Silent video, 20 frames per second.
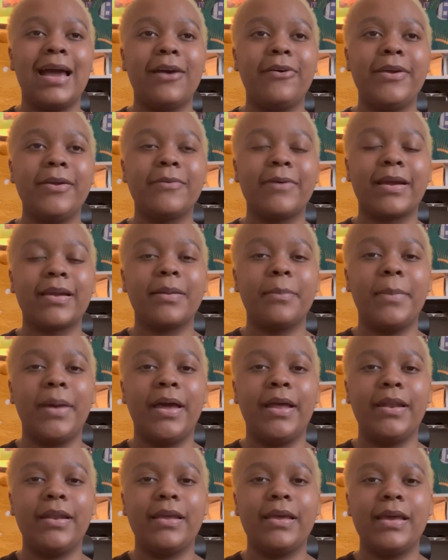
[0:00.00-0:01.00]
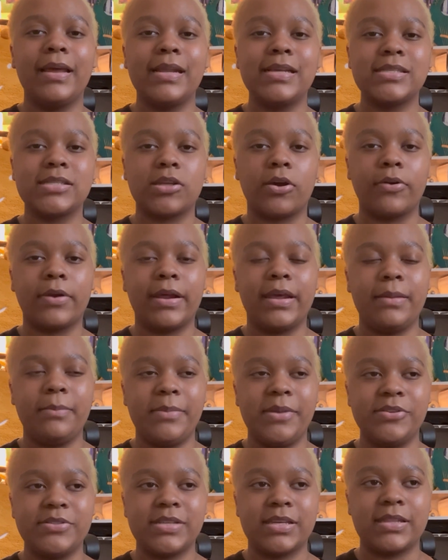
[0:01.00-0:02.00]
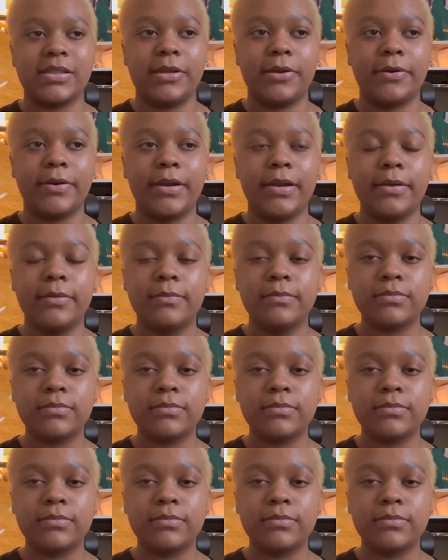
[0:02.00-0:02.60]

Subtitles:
recommend getting started in music theory.